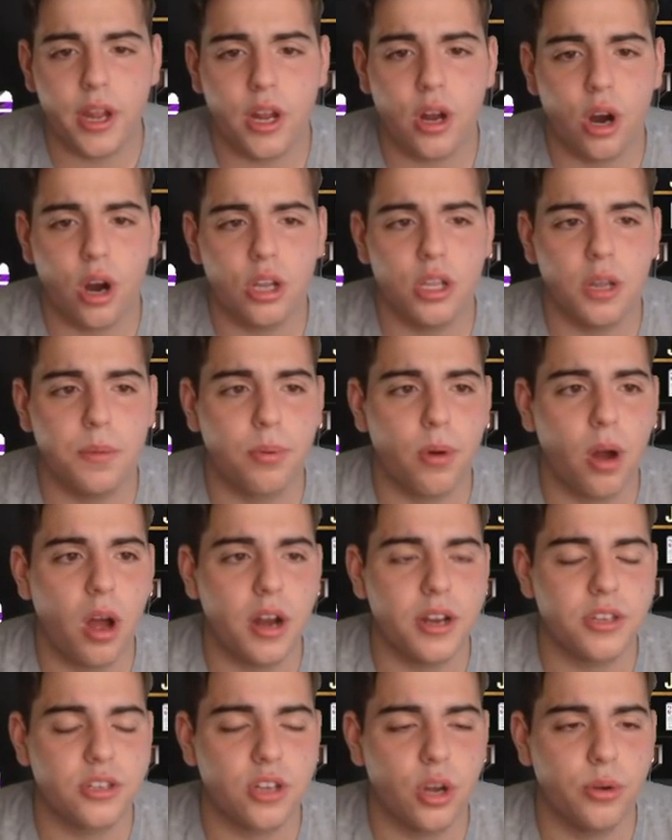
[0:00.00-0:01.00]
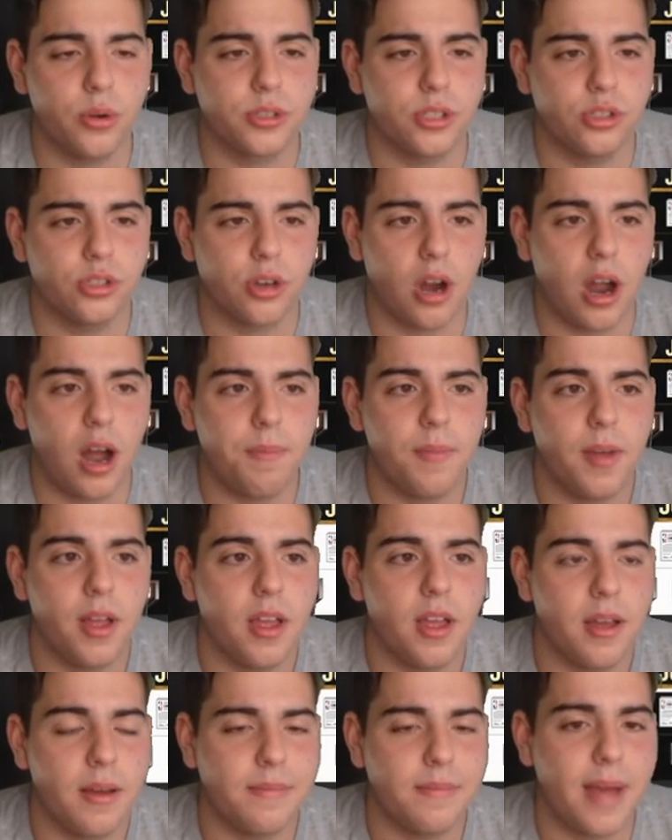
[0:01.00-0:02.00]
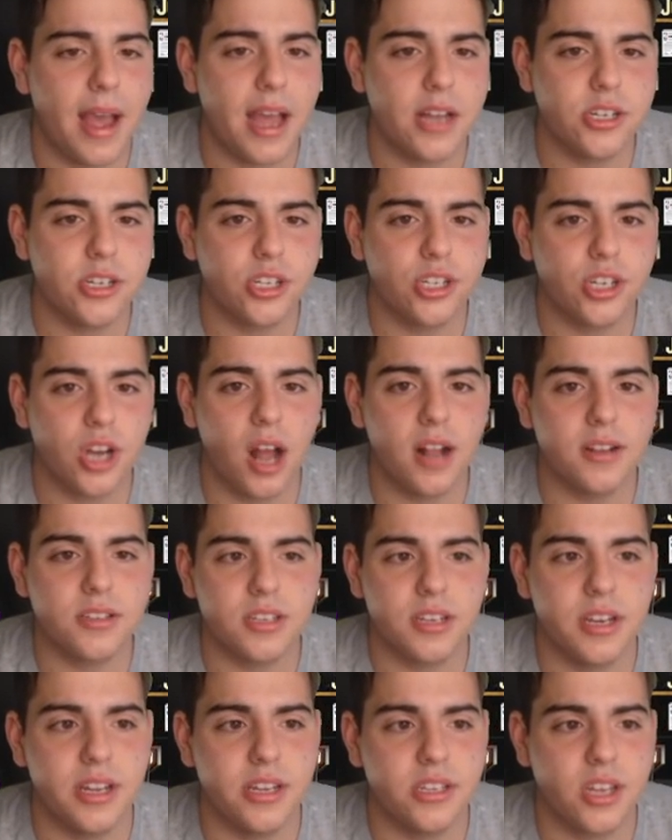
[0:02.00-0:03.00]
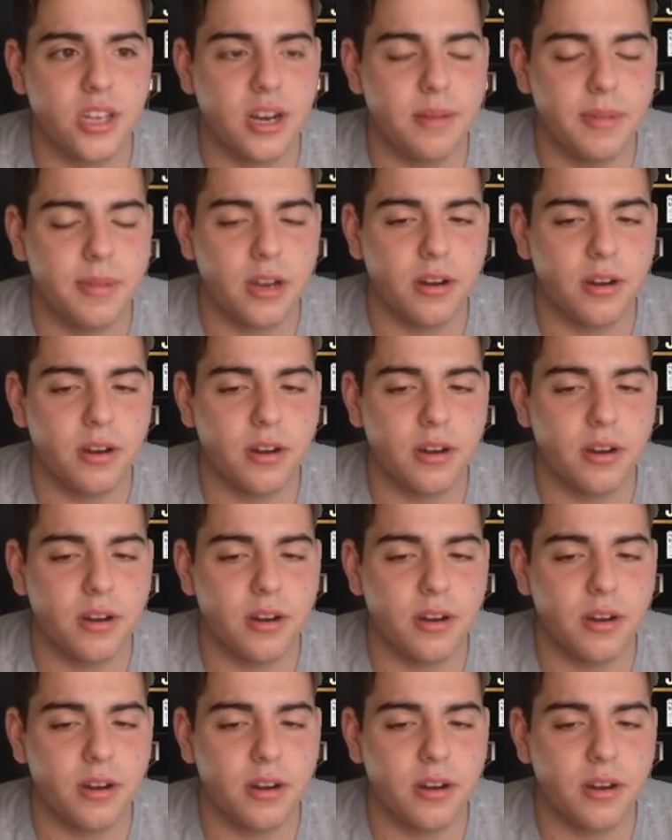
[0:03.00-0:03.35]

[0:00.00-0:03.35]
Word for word: guard LeBron is going to drop. Magic Johnson is going to be